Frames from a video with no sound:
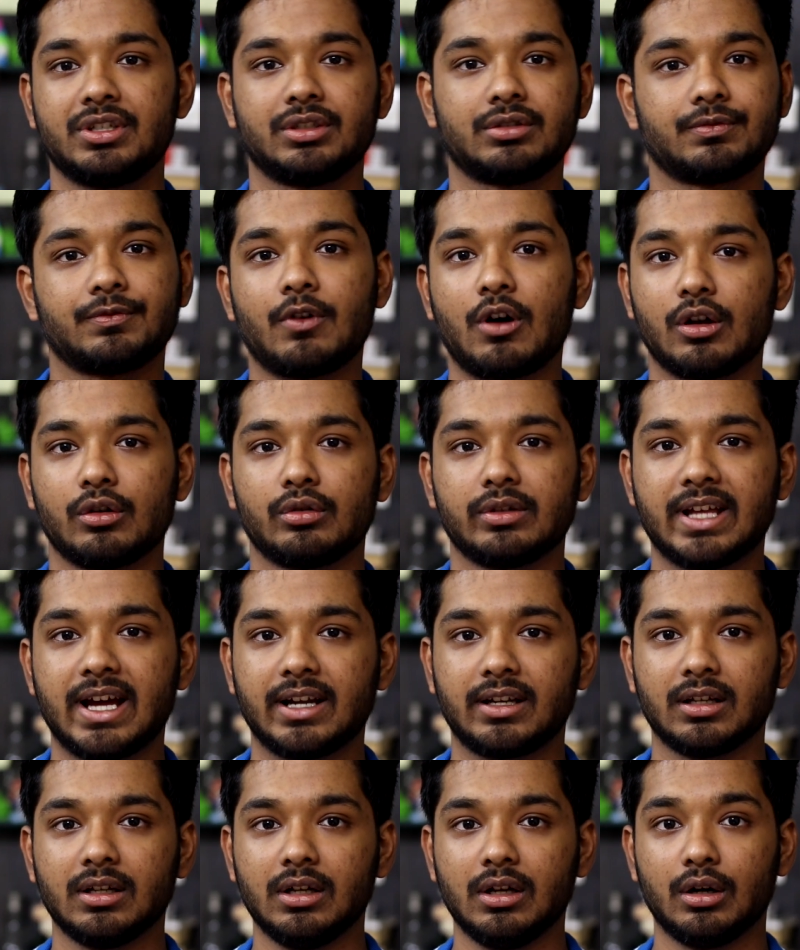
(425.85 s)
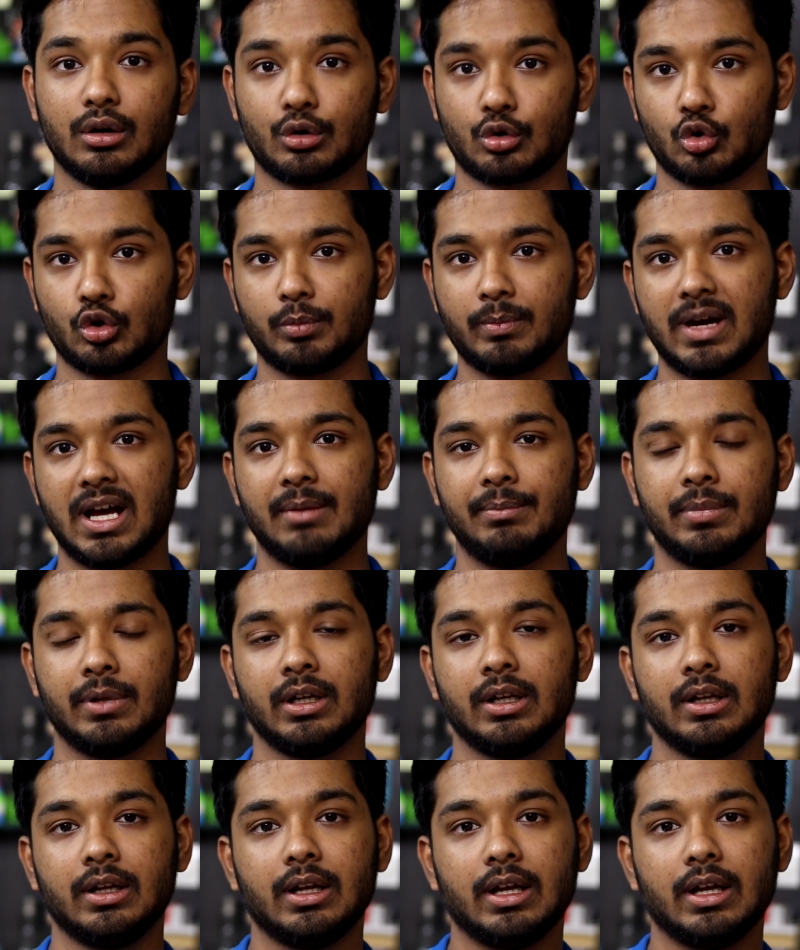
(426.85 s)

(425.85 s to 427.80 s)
Just follow that roadmap.